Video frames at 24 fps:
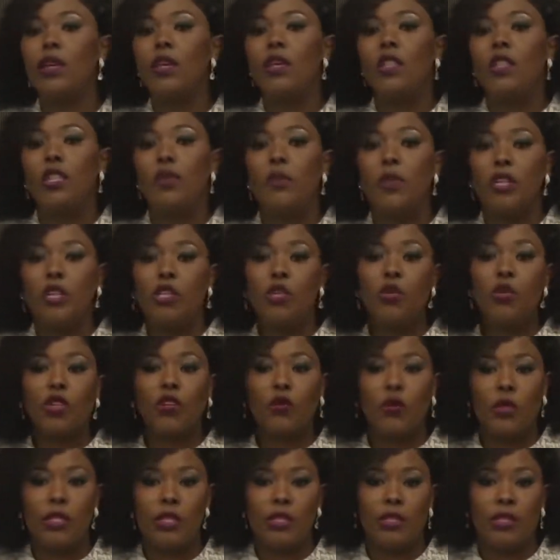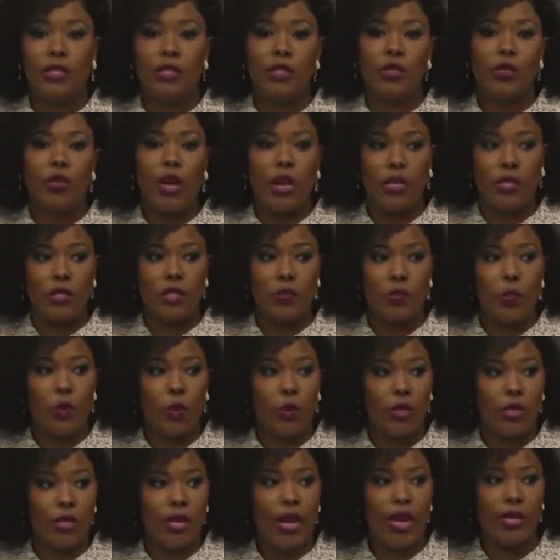The Ministry of Works and
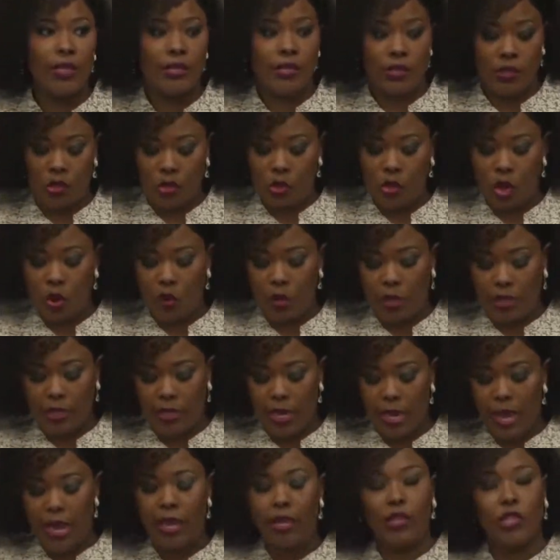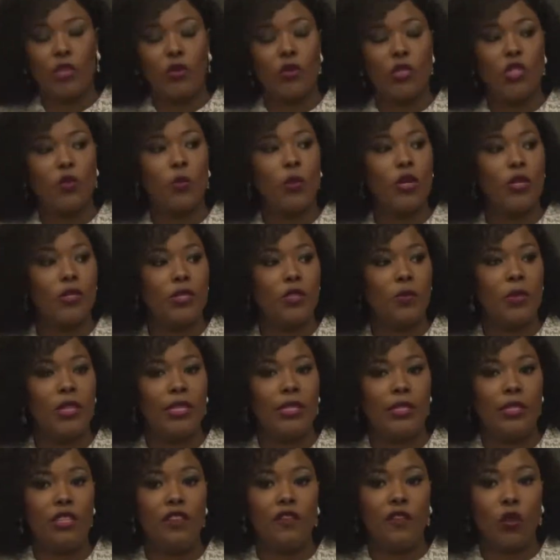Transport has historically held the
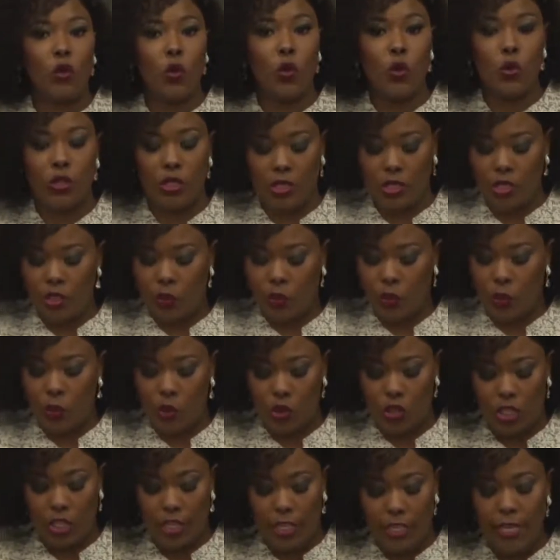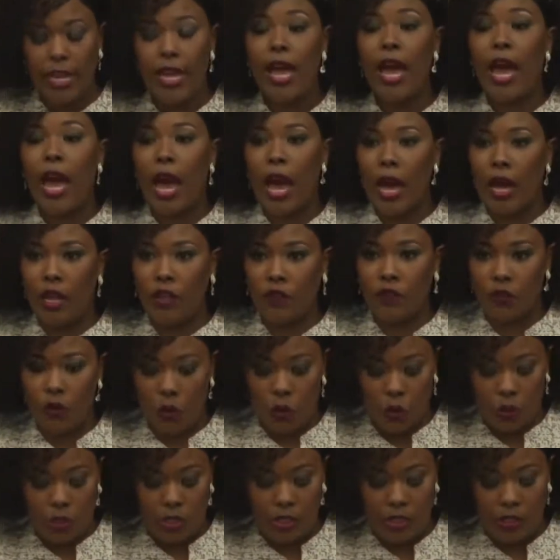responsibility for coastal erosion and for
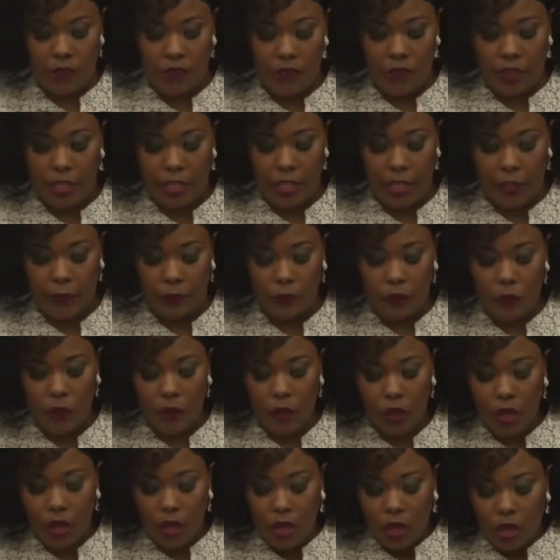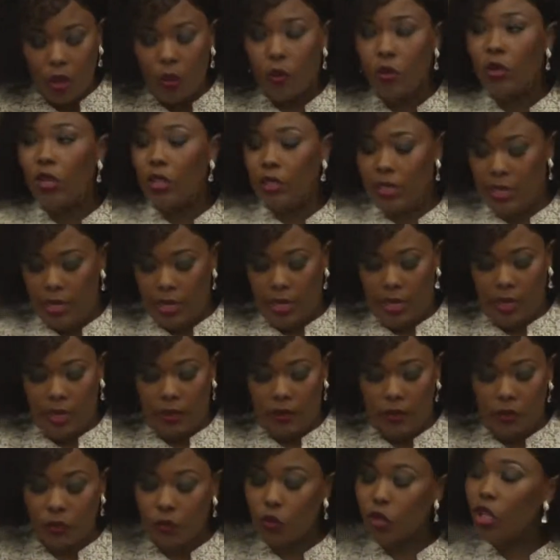coastal flooding.
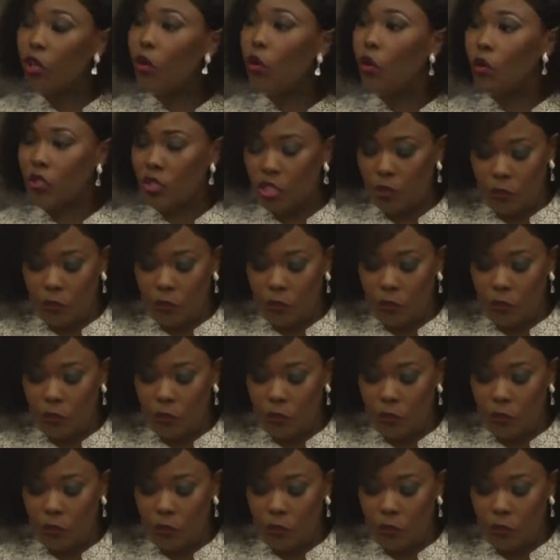Through the Coastal